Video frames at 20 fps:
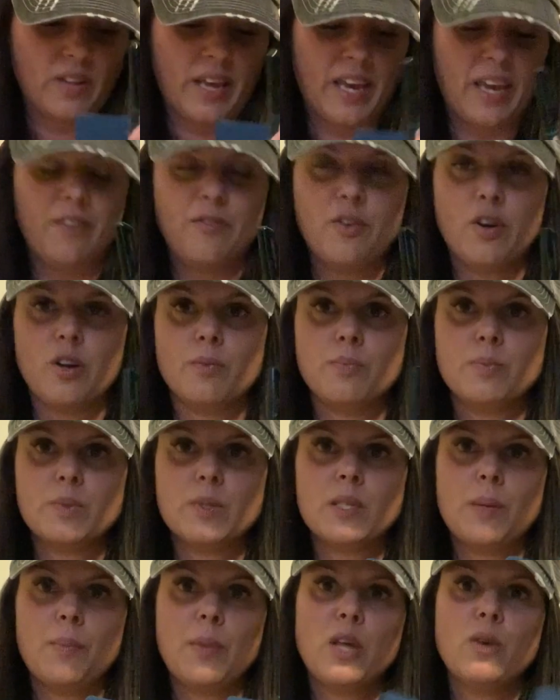like, if you're
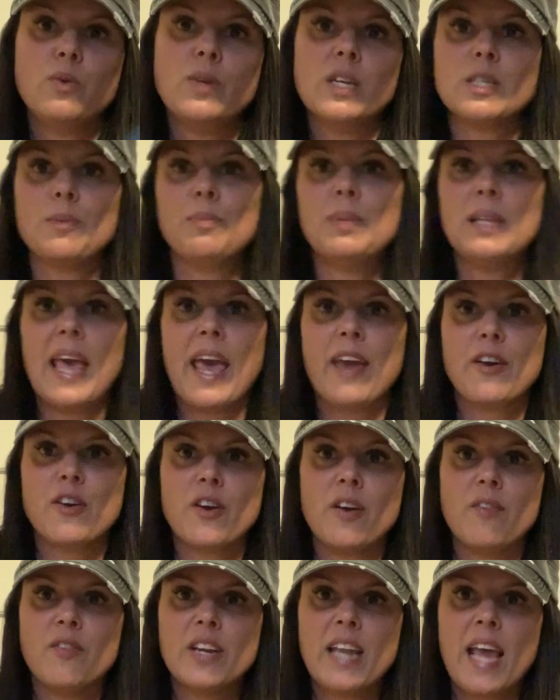somebody who does a planner
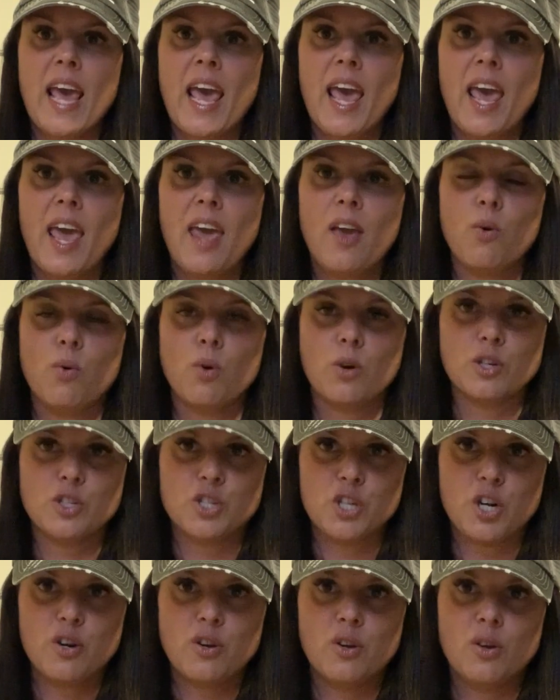every day or a
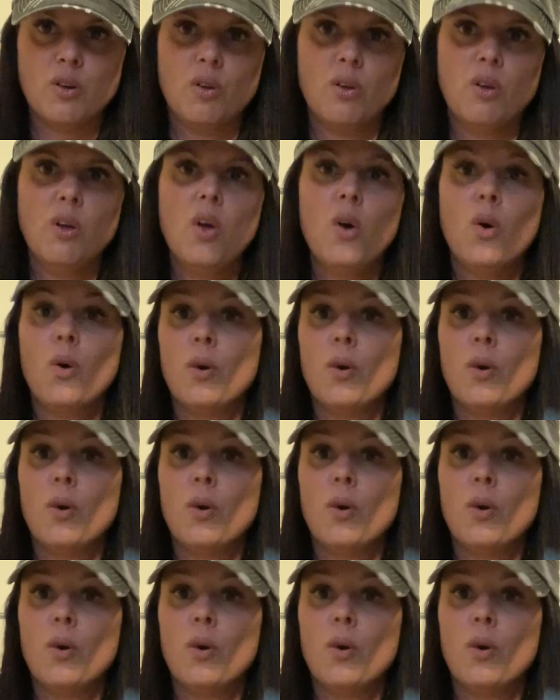journal,